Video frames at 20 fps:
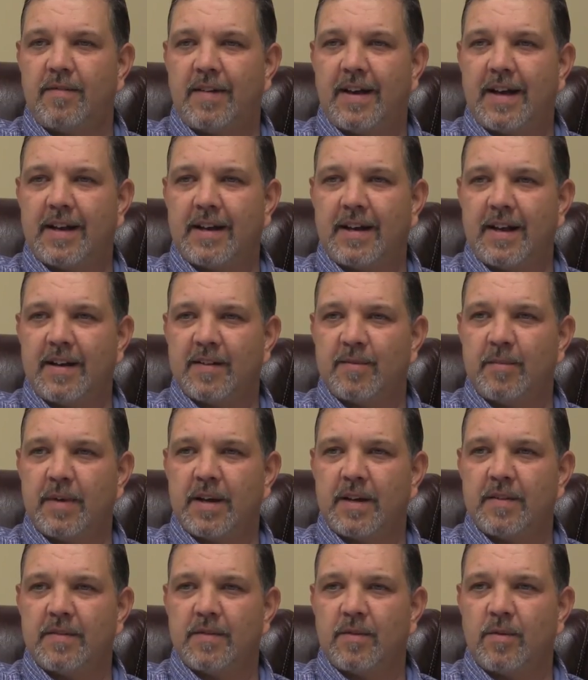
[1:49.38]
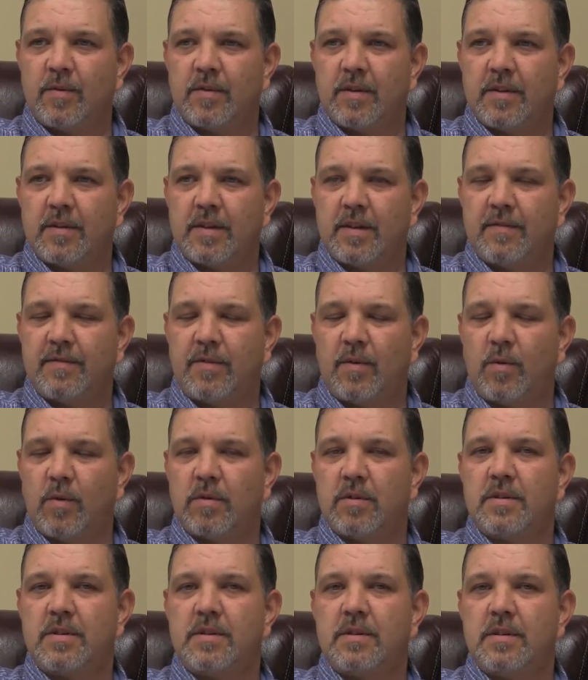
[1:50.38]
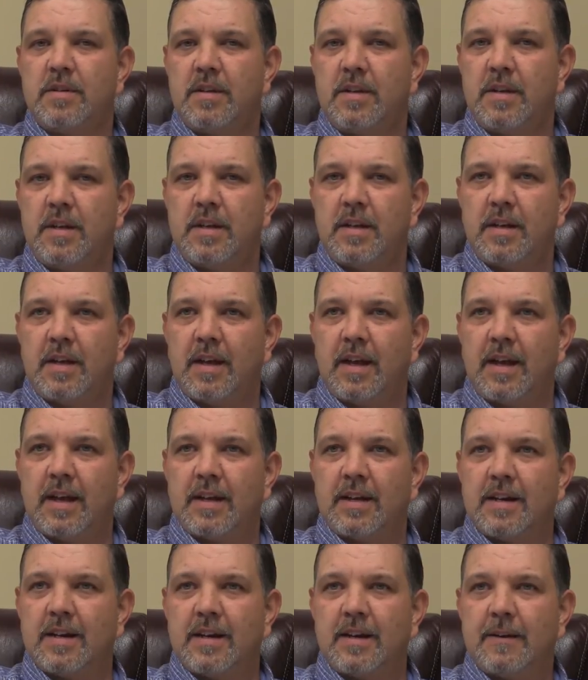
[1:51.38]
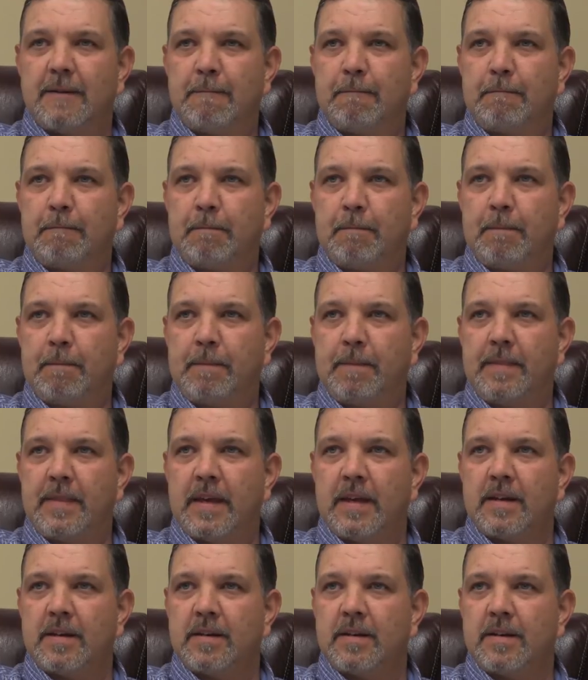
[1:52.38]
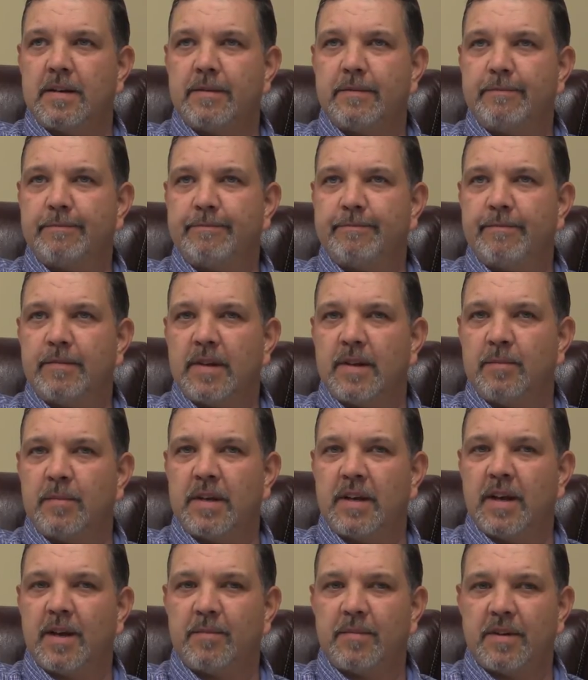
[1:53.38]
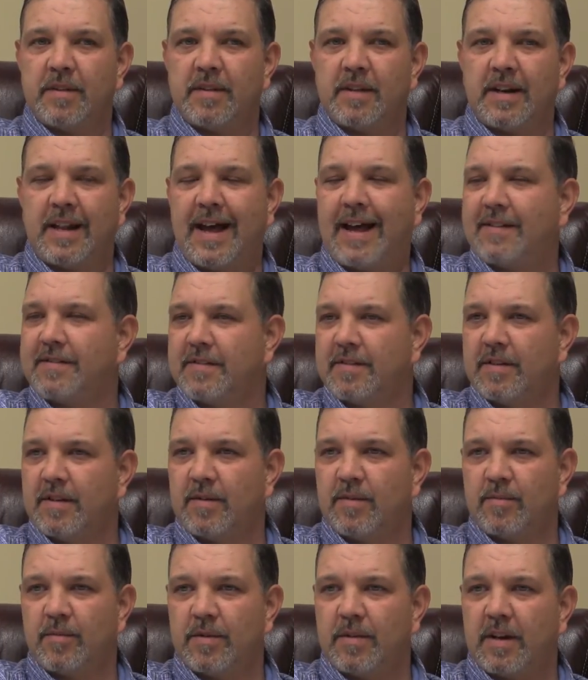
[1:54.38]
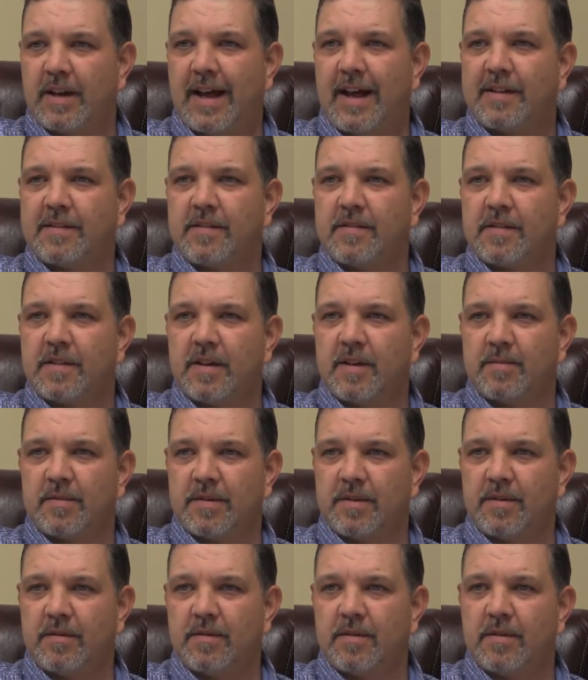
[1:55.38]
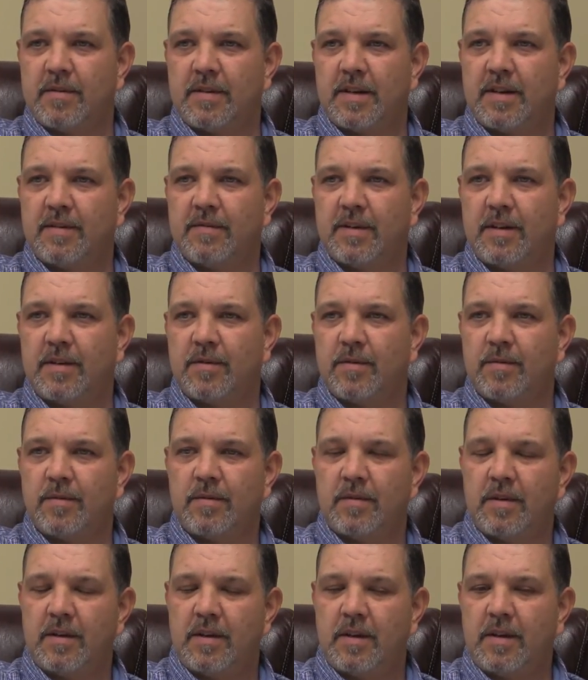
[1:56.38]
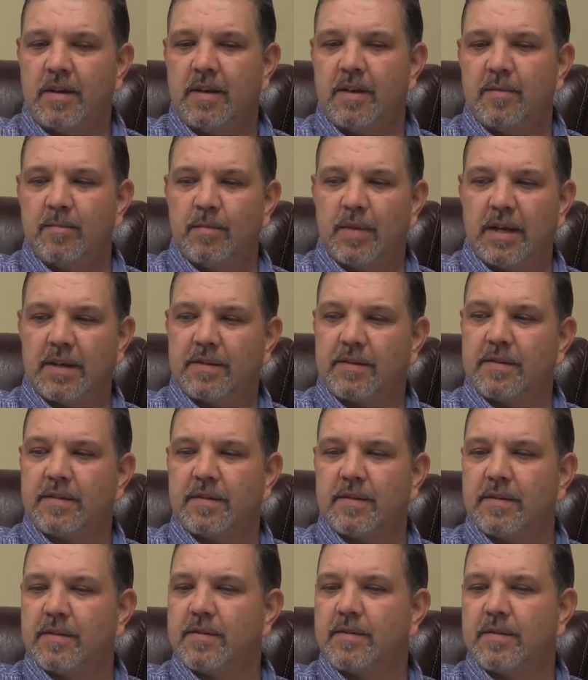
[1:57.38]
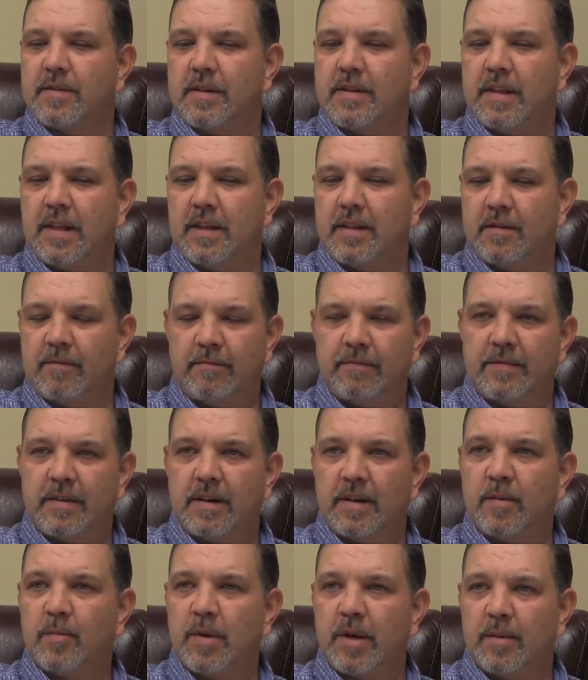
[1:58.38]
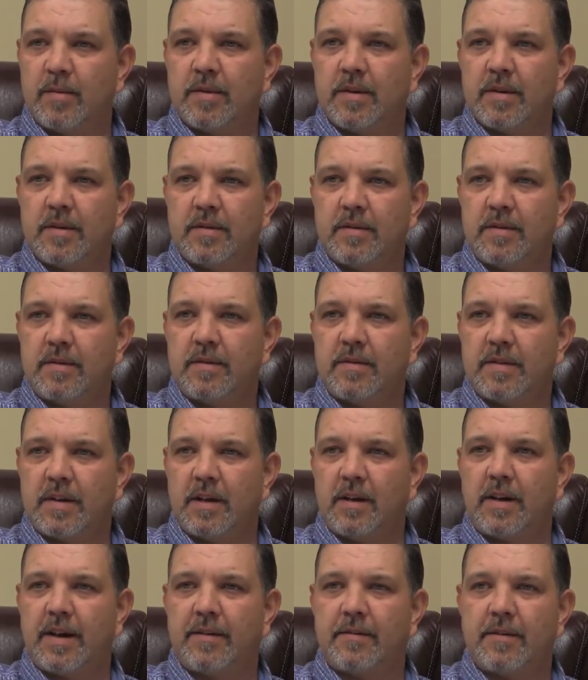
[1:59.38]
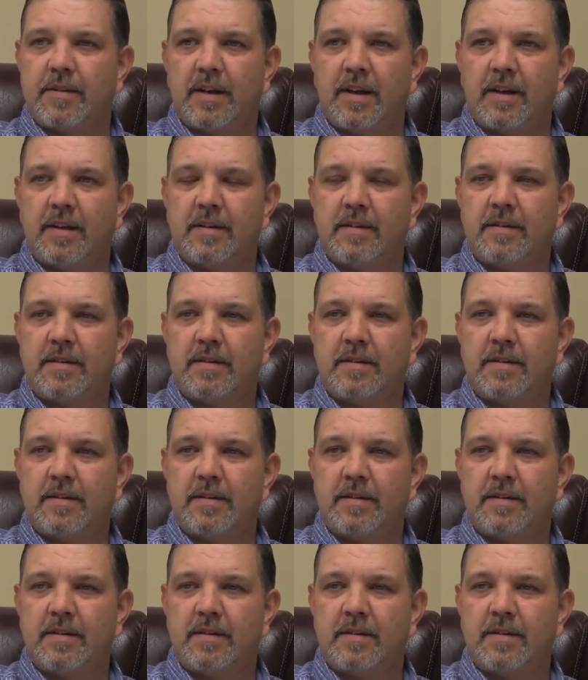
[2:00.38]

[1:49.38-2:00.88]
finalize making the ordinance in force. And uh, then uh, it'll be up to the license when the license comes through the individual businesses and then, then they'll be able to sell after that.